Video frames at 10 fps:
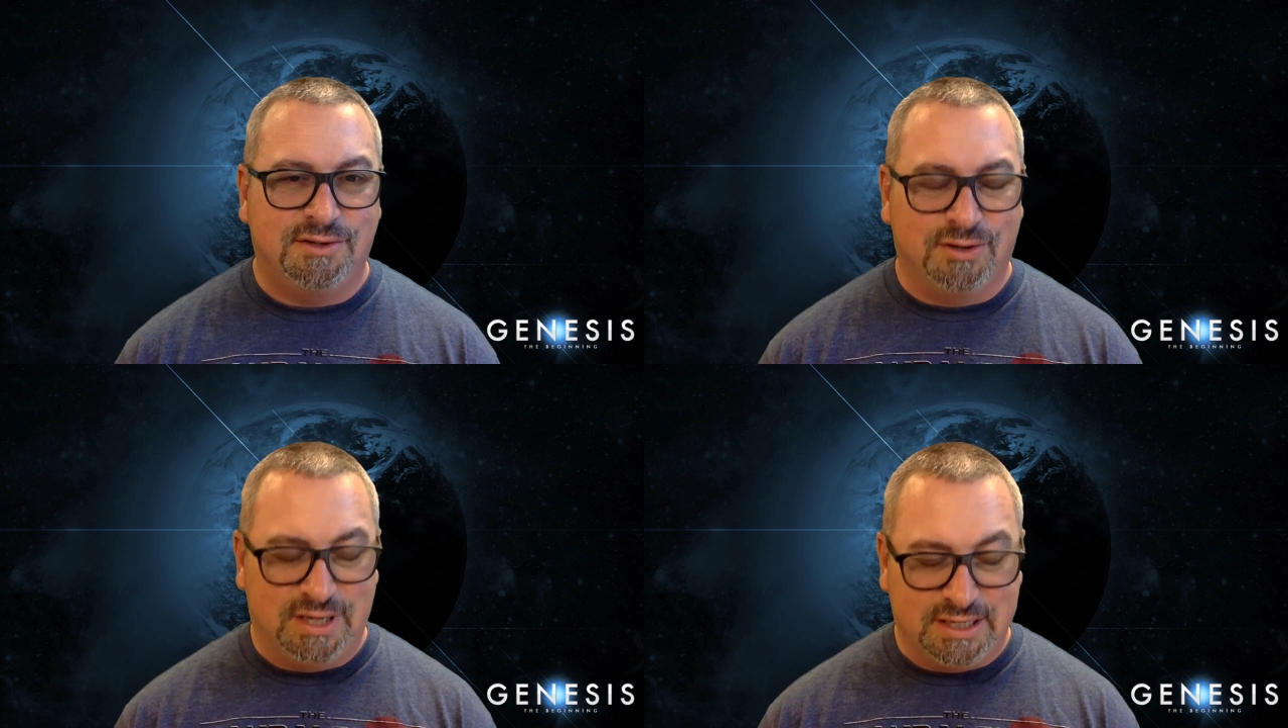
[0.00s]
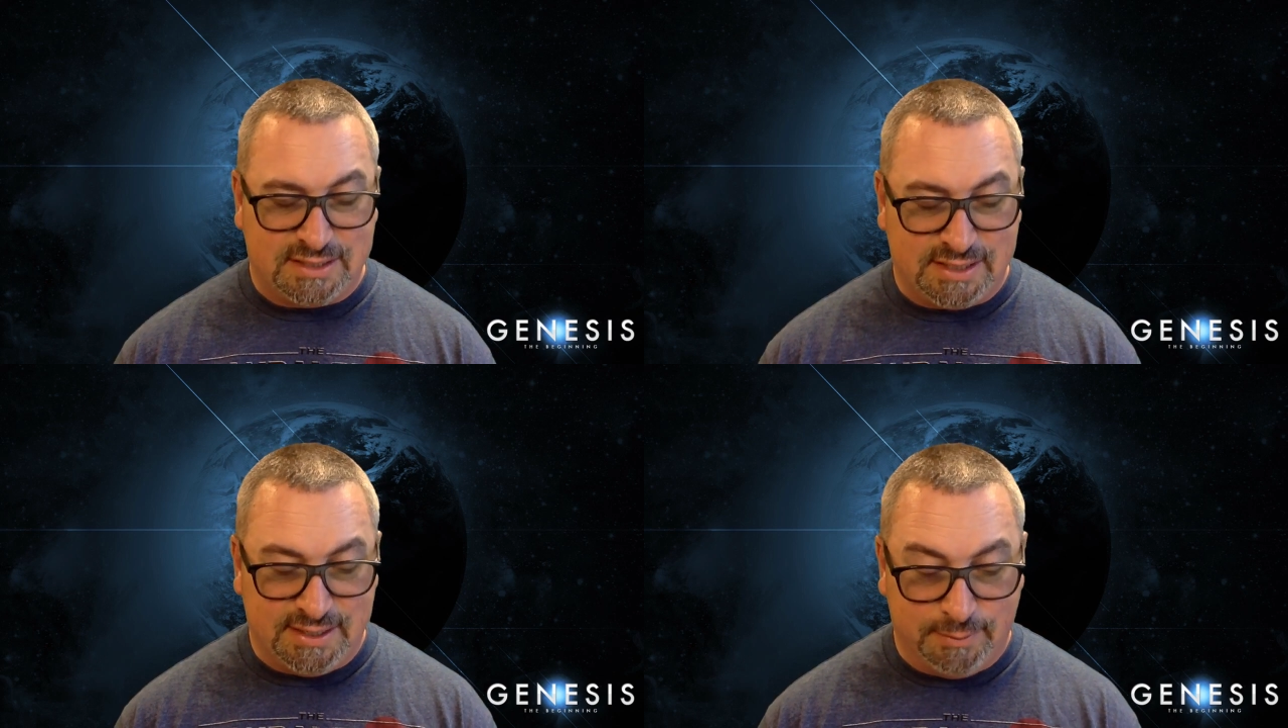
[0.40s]
you're going to
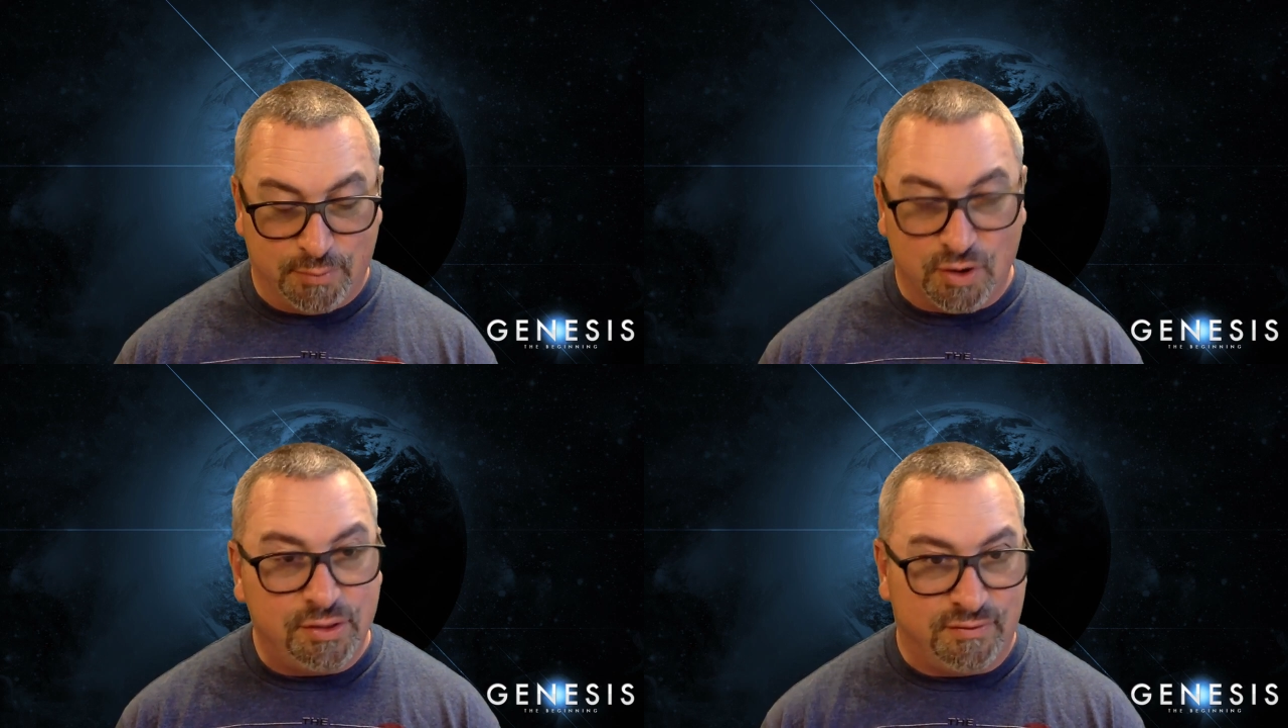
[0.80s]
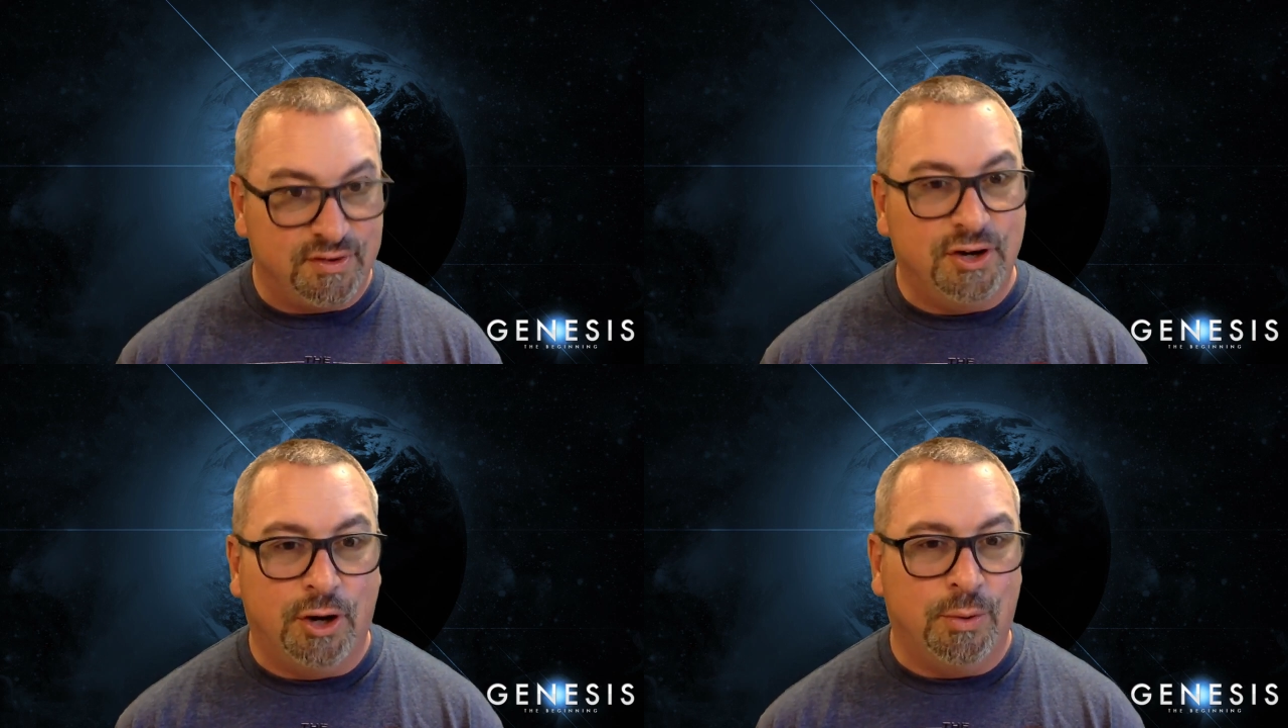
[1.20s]
see the birth of
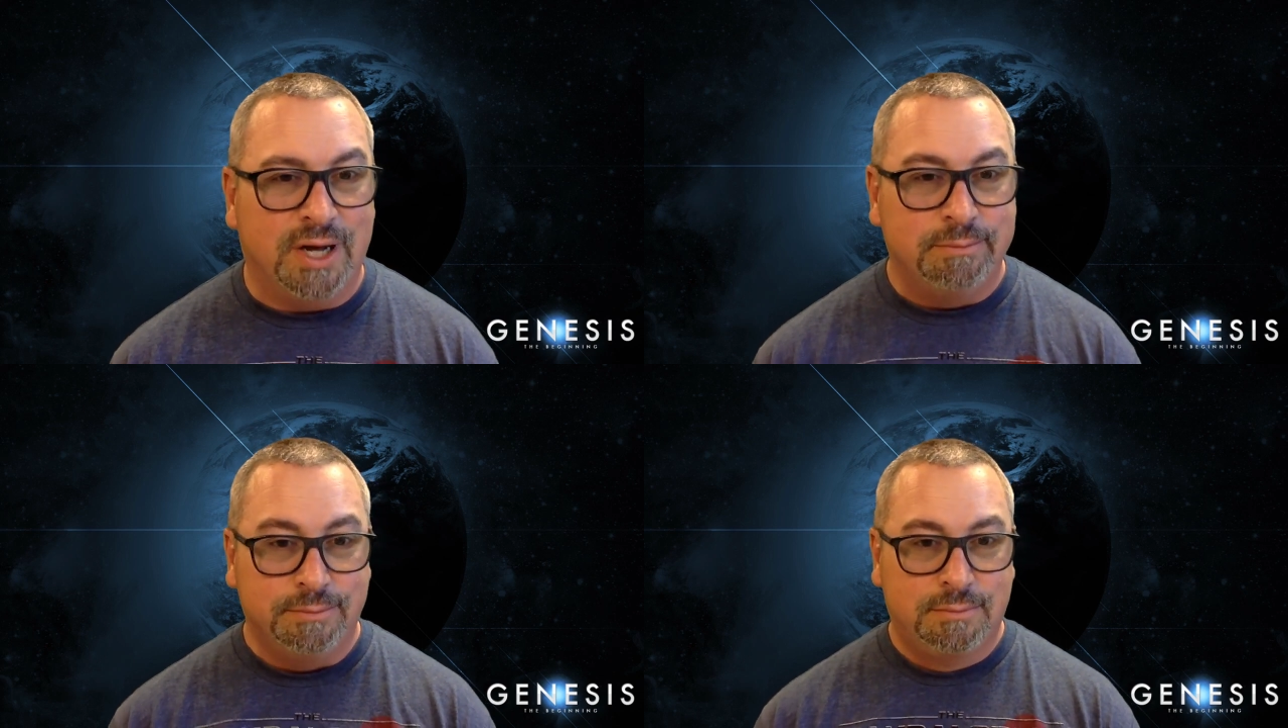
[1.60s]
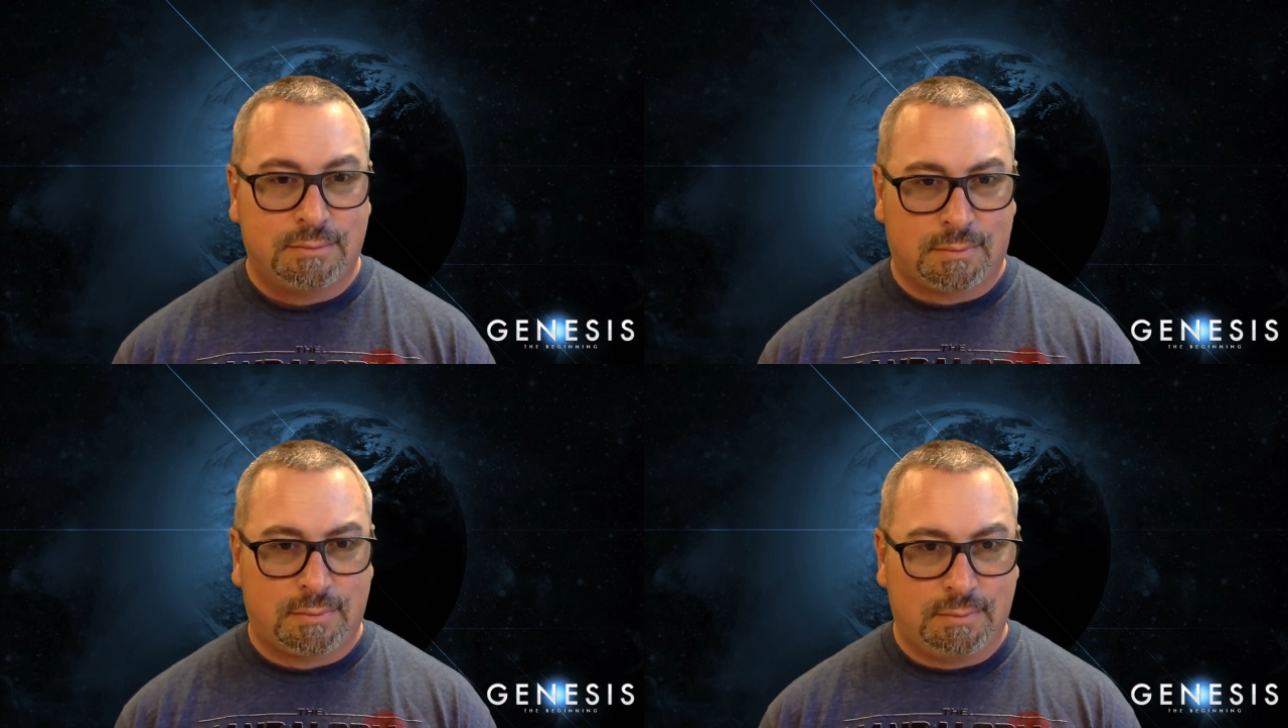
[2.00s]
Noah.
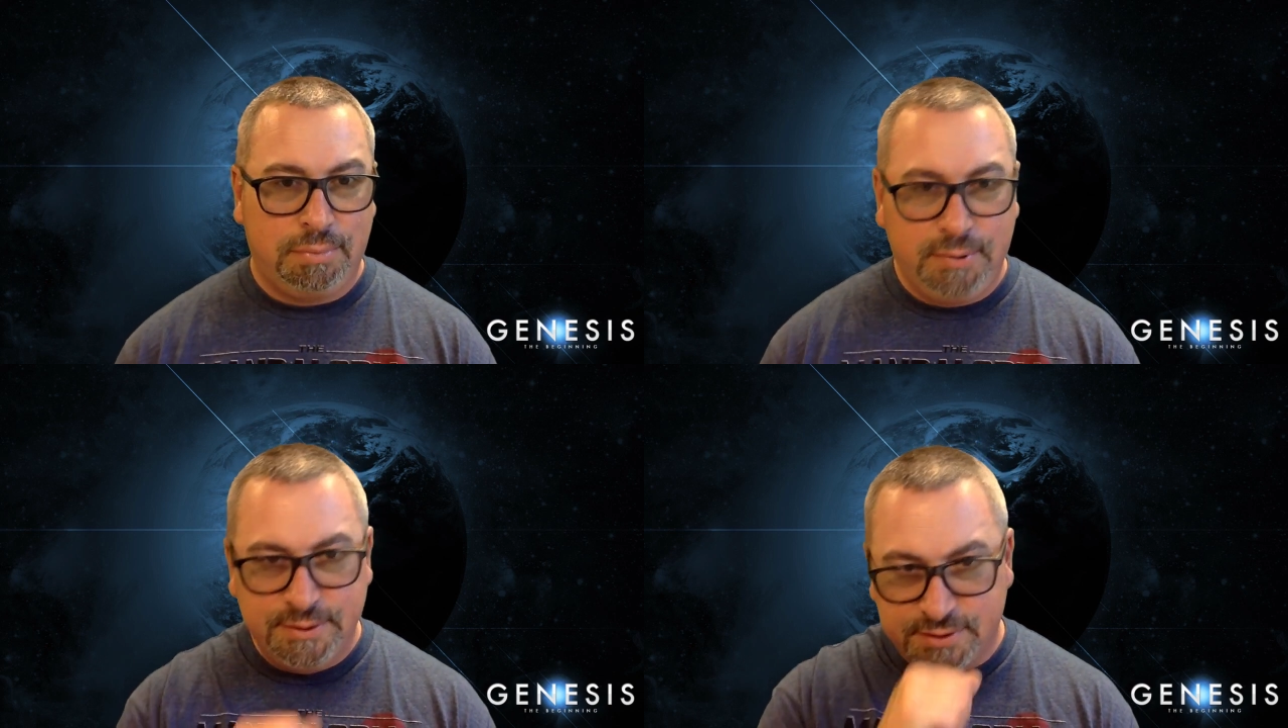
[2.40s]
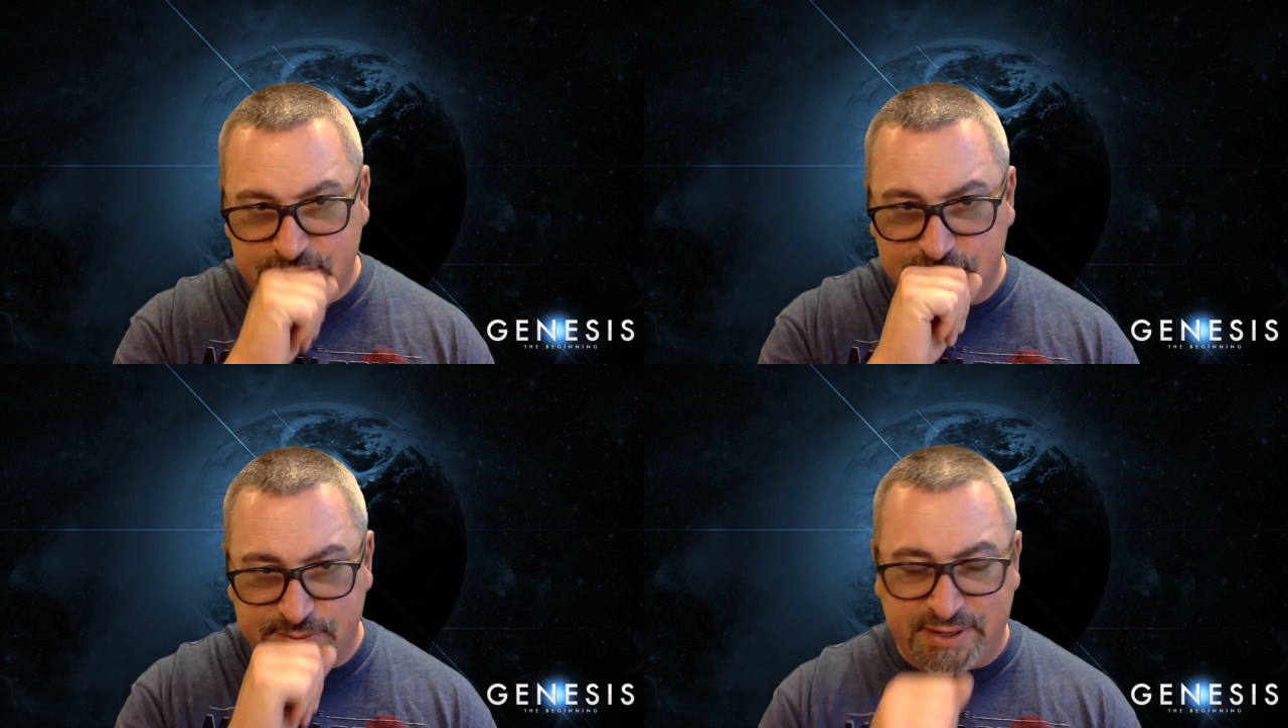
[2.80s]

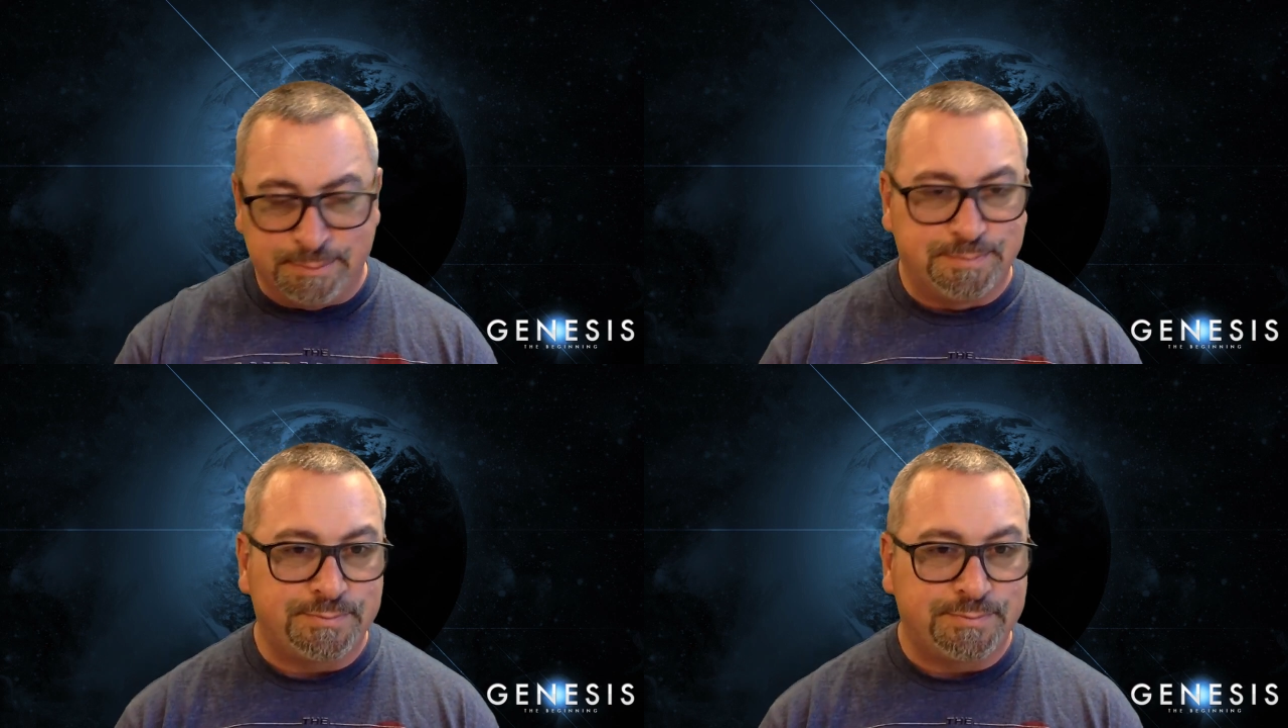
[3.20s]
Excuse me.